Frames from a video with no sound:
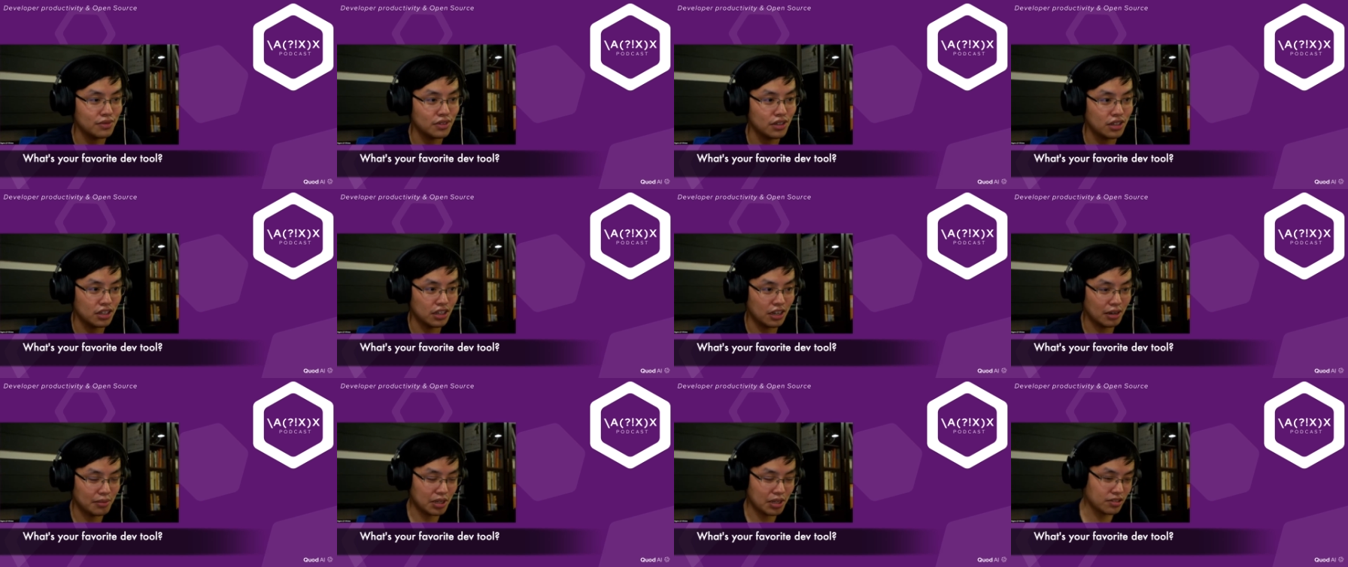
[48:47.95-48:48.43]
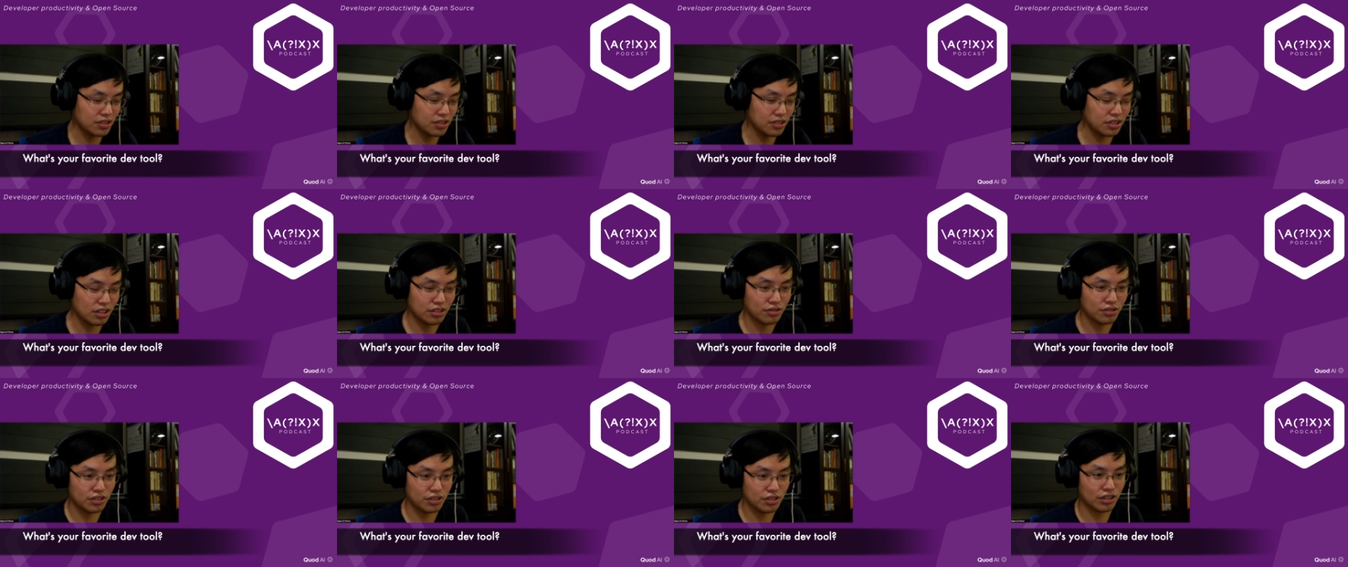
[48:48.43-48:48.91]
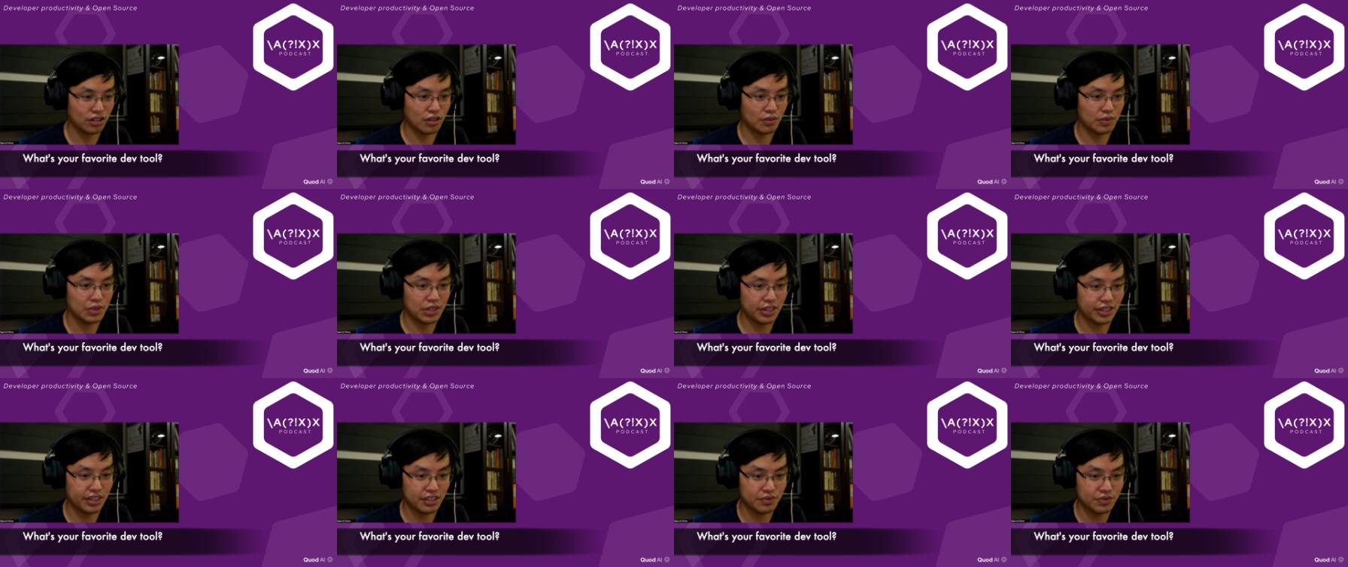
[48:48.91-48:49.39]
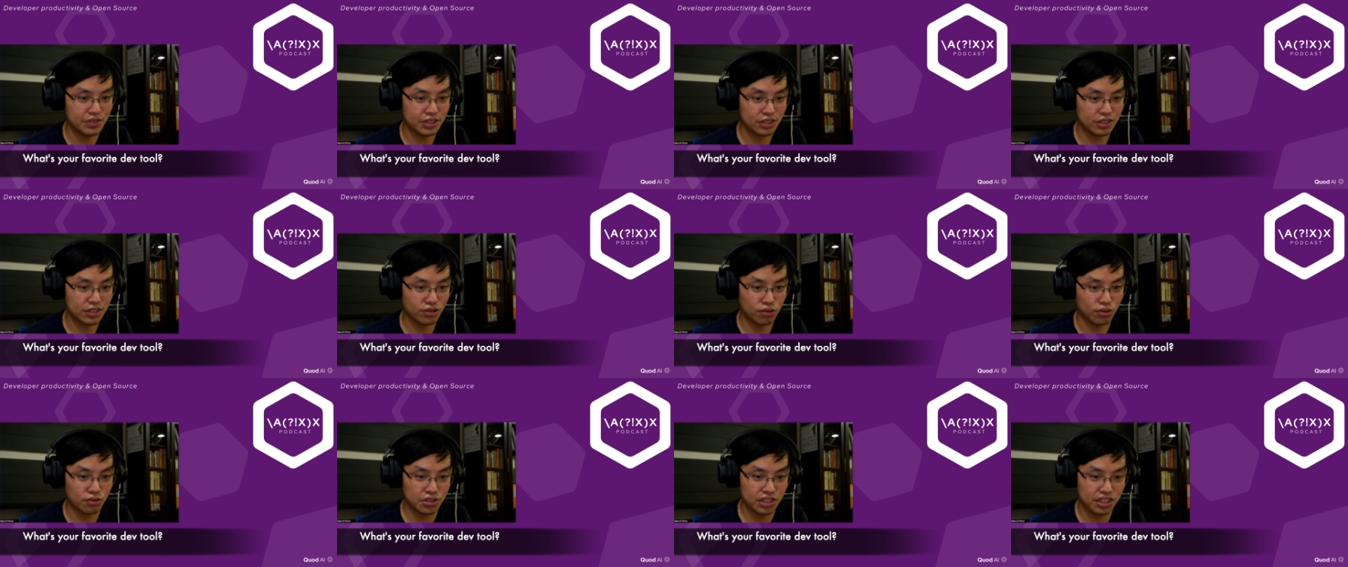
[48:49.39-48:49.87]
I mean, not coder, the
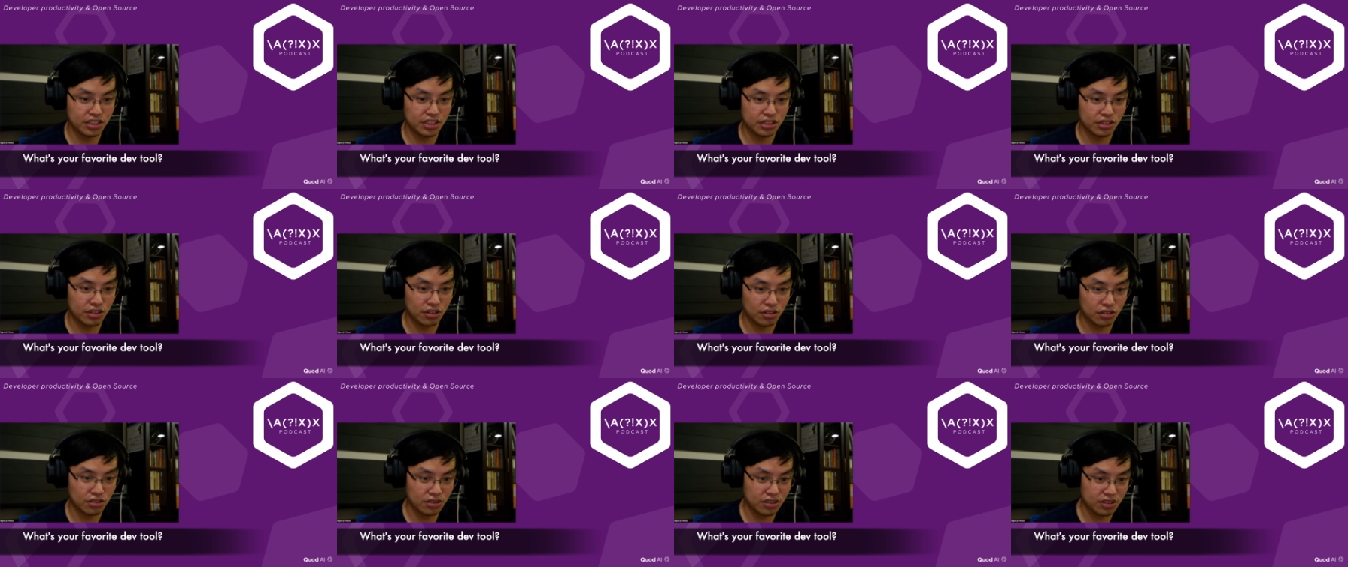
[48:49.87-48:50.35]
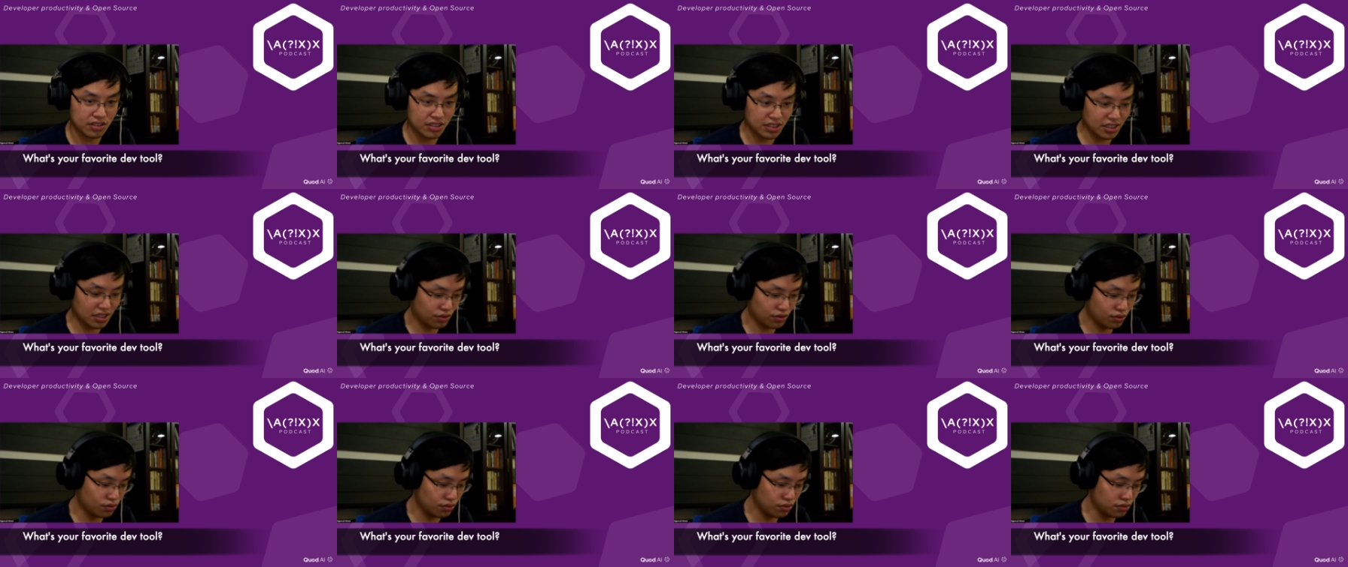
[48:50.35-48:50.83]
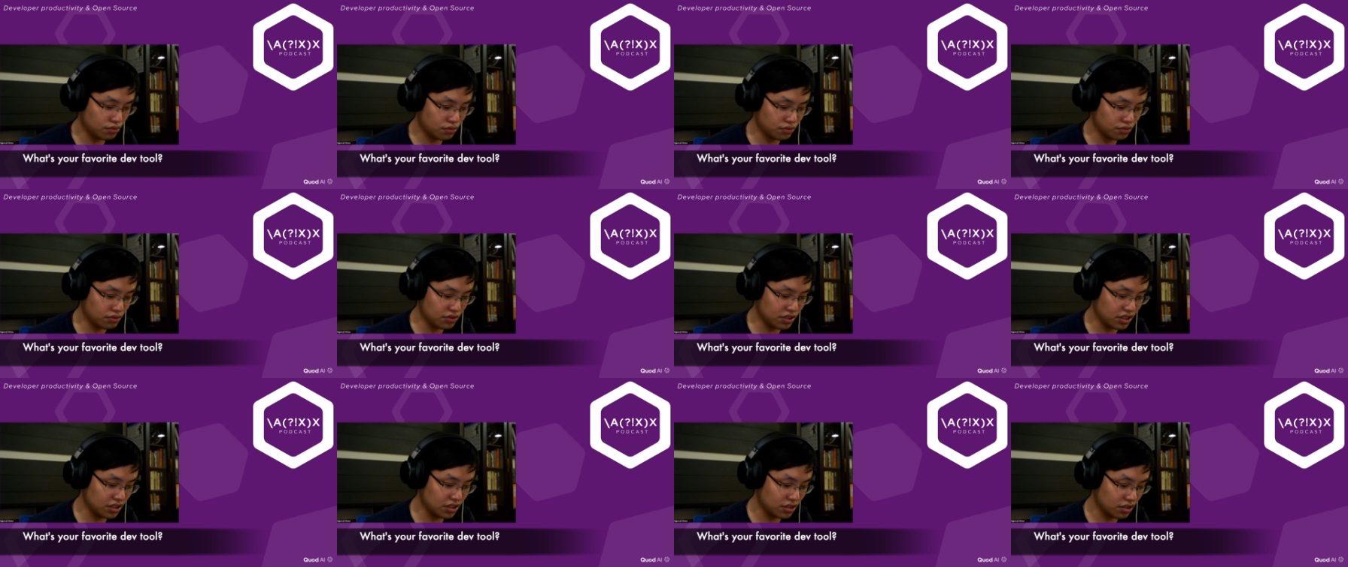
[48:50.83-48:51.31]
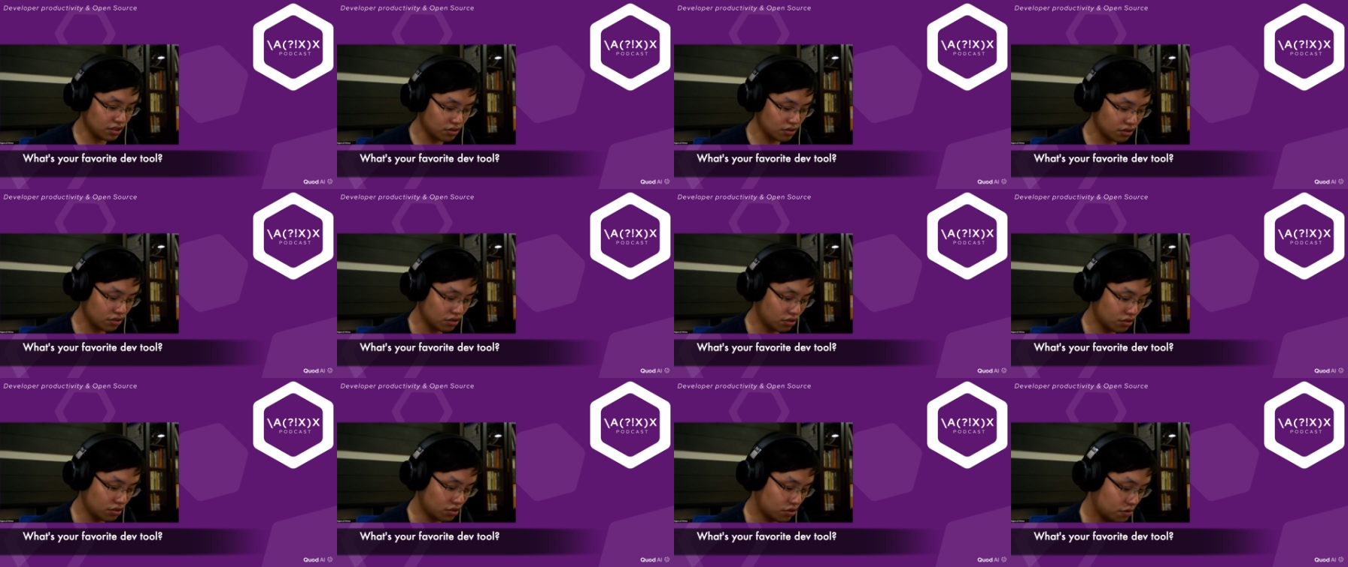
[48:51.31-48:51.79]
coder. Is it
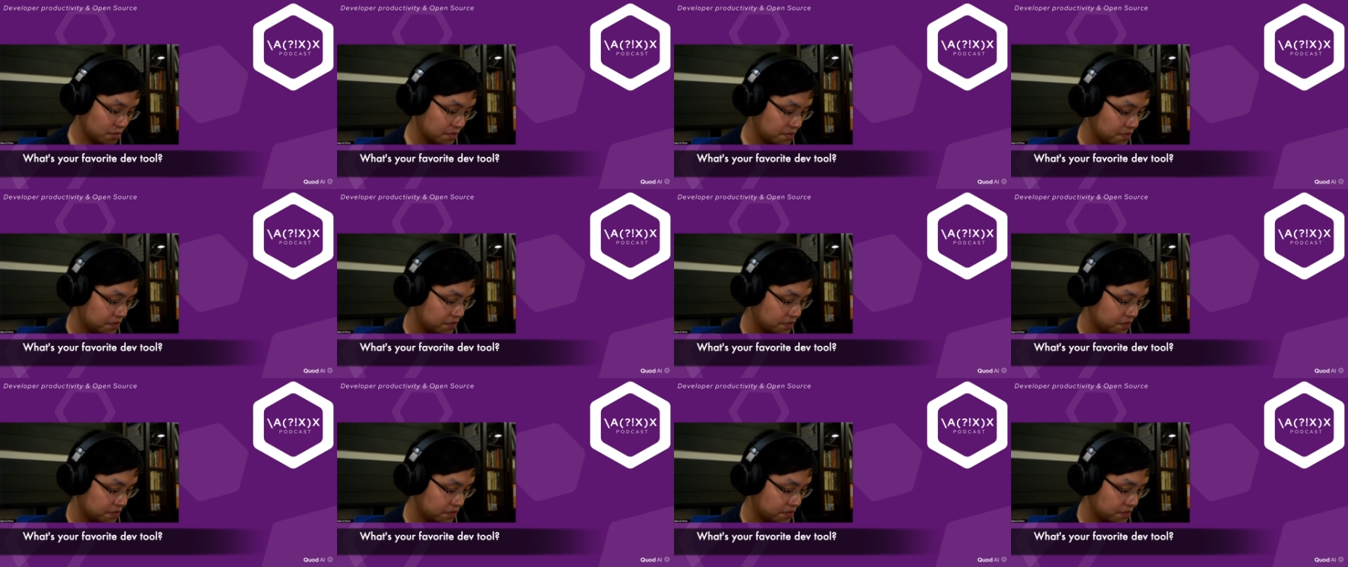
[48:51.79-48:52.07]
coder.com?